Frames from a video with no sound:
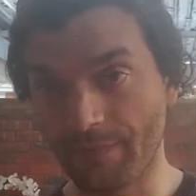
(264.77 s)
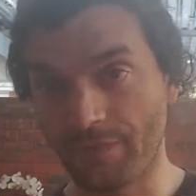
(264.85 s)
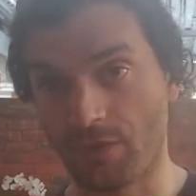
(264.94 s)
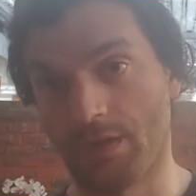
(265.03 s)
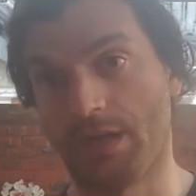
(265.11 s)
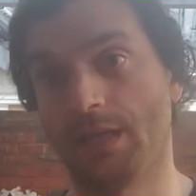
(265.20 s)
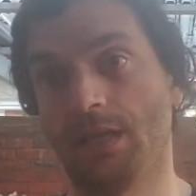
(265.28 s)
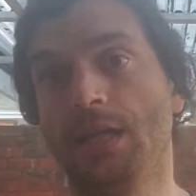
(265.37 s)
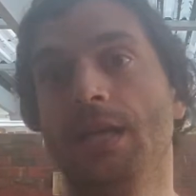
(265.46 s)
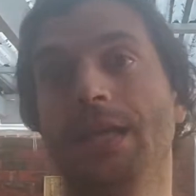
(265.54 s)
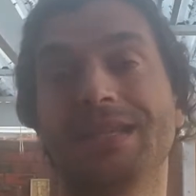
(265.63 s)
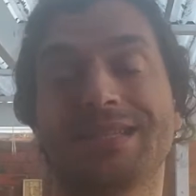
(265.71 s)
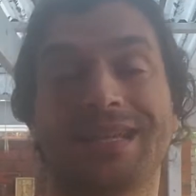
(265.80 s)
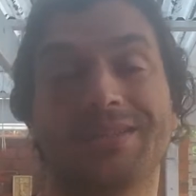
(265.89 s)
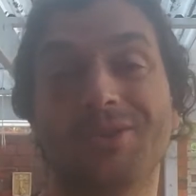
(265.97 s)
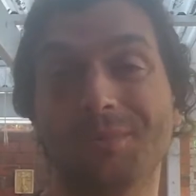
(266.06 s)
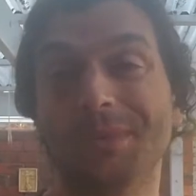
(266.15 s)
for it. And he's like,
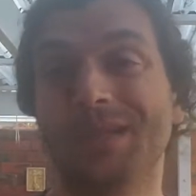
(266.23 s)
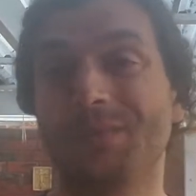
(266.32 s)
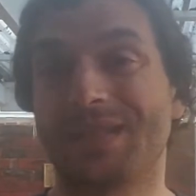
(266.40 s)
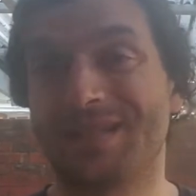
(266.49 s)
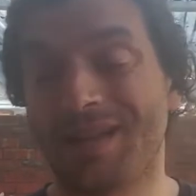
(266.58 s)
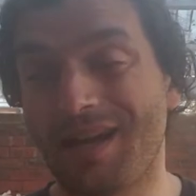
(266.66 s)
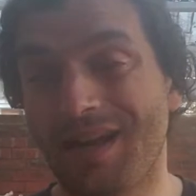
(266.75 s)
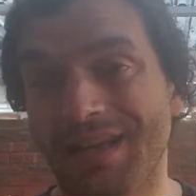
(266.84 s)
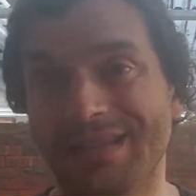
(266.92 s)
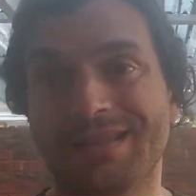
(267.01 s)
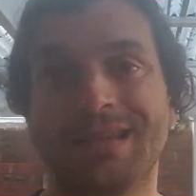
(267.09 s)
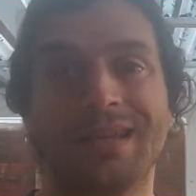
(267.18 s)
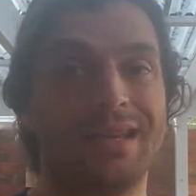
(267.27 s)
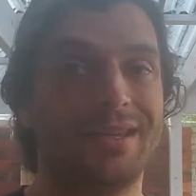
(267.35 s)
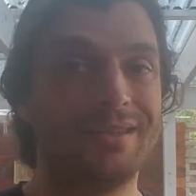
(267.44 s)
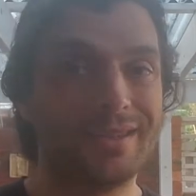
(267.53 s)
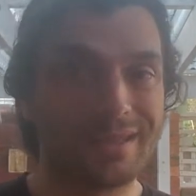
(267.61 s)
normally with styes,
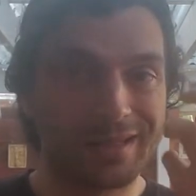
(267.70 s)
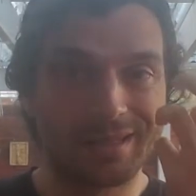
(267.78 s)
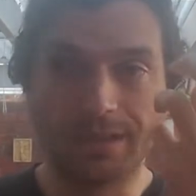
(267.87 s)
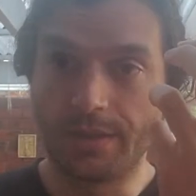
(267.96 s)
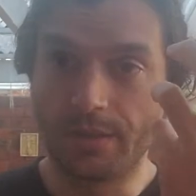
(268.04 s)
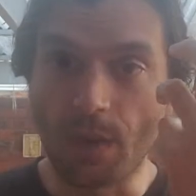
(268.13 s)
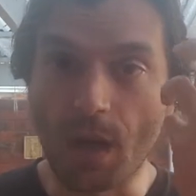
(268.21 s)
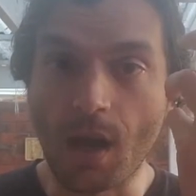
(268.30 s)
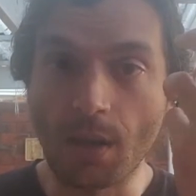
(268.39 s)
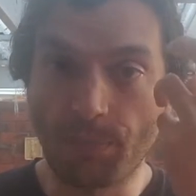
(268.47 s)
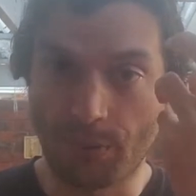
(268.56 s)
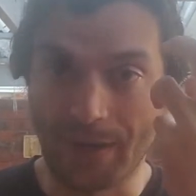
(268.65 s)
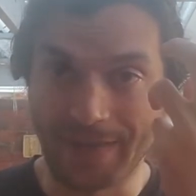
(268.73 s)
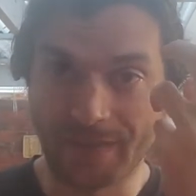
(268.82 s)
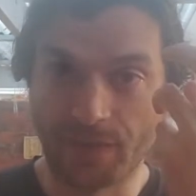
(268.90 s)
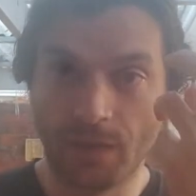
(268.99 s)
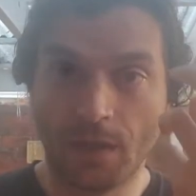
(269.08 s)
you just do a hot
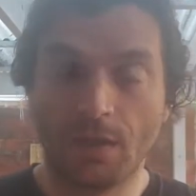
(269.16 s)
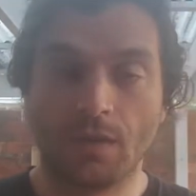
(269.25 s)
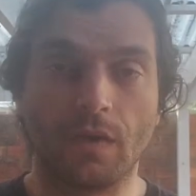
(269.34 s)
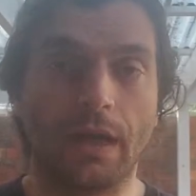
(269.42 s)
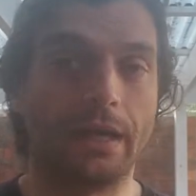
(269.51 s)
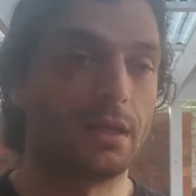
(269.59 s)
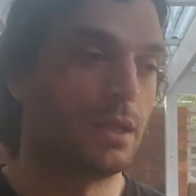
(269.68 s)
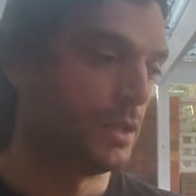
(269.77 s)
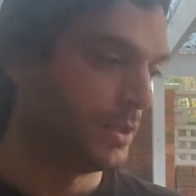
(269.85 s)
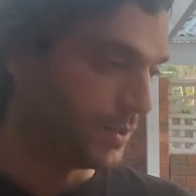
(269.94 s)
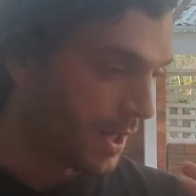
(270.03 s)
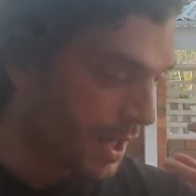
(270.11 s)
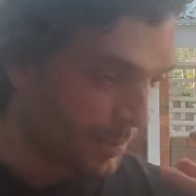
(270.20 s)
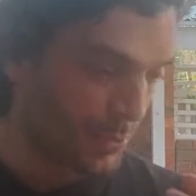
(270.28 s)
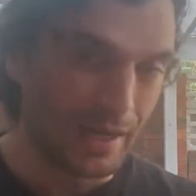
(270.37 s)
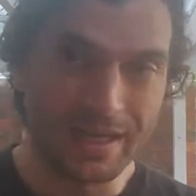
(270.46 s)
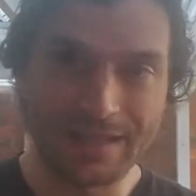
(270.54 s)
press, right? Do a hot
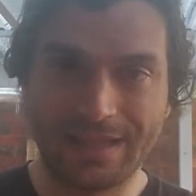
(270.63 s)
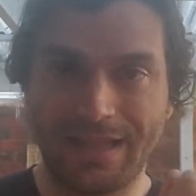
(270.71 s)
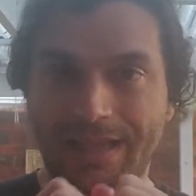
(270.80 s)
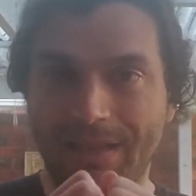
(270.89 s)
press, it